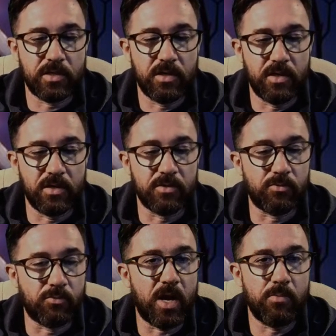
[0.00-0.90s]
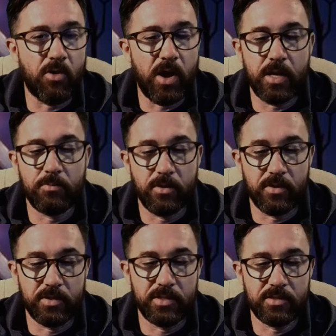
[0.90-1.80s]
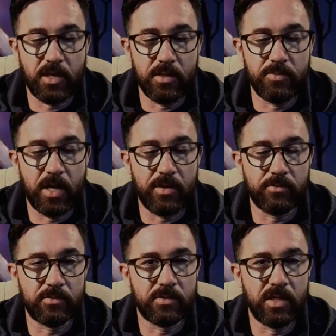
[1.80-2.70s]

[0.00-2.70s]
Ray Bradbury type novel.